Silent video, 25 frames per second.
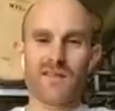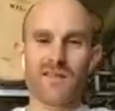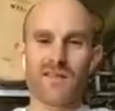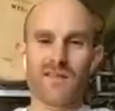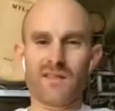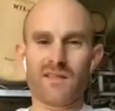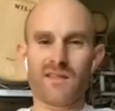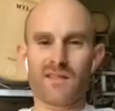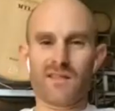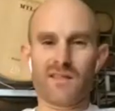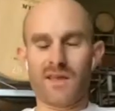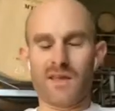
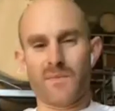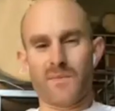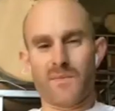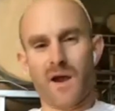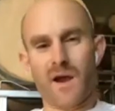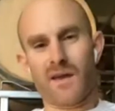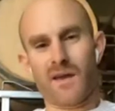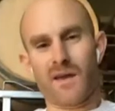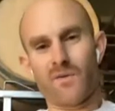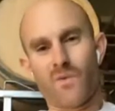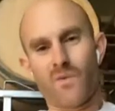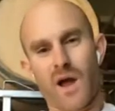American
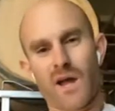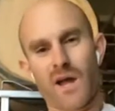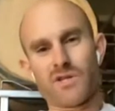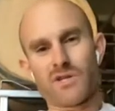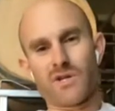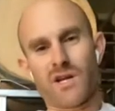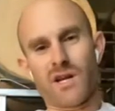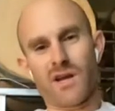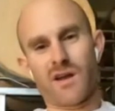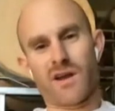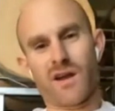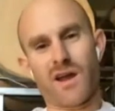wine
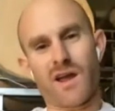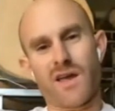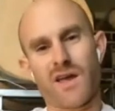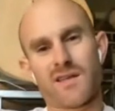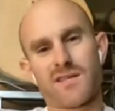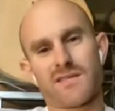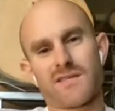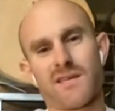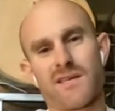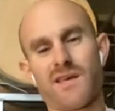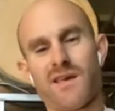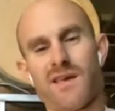drinker has
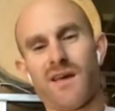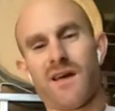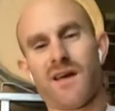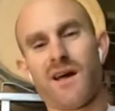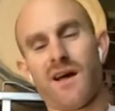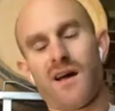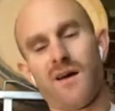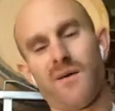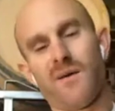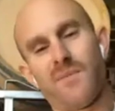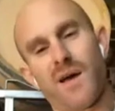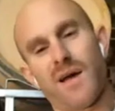
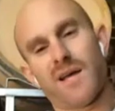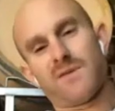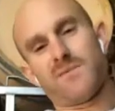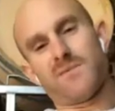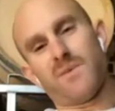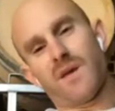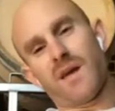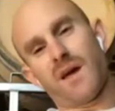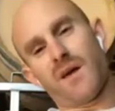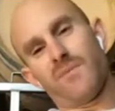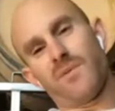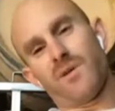
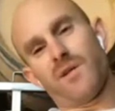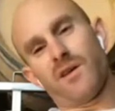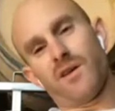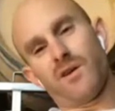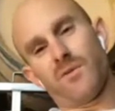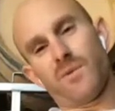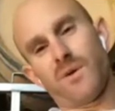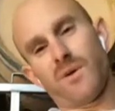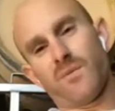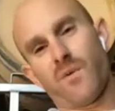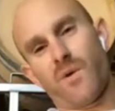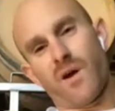become a little
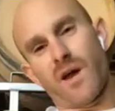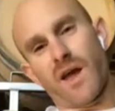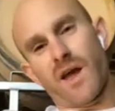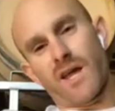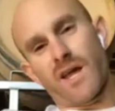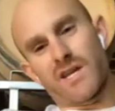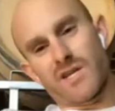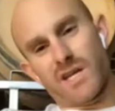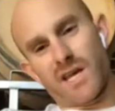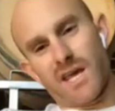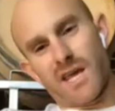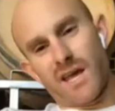bit more
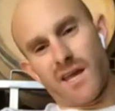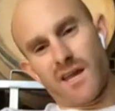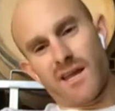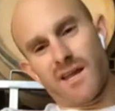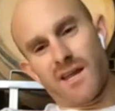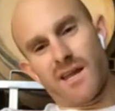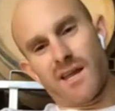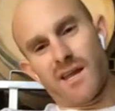educated,